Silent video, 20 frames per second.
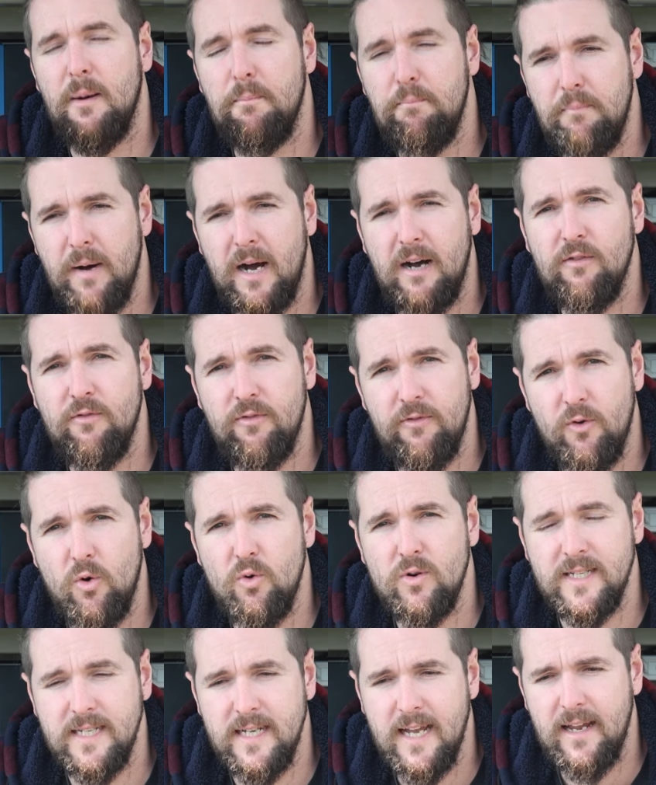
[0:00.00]
above
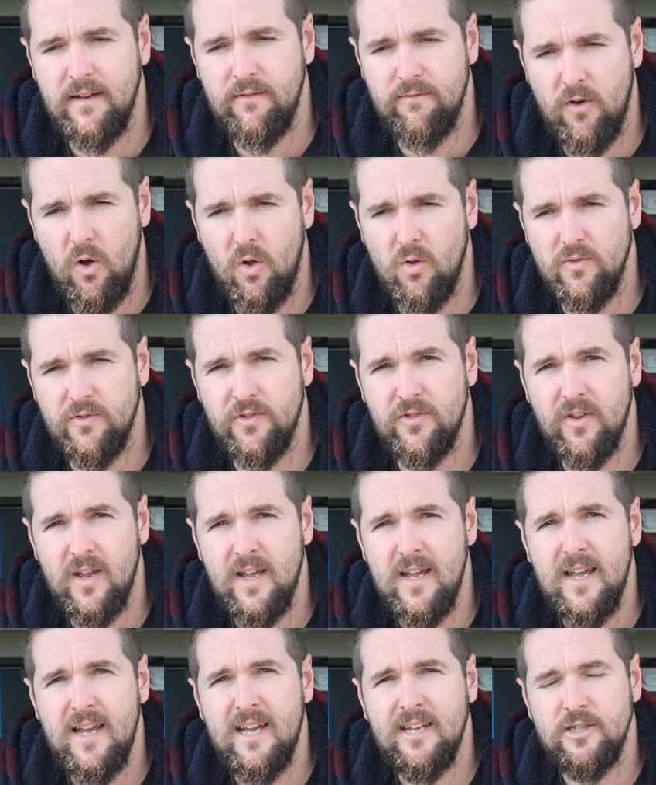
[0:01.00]
48 volts
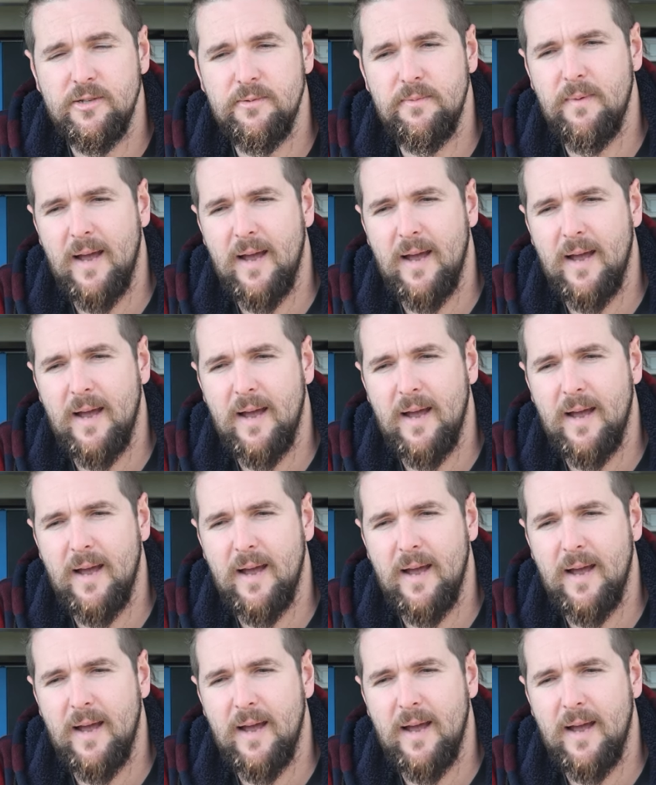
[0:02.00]
to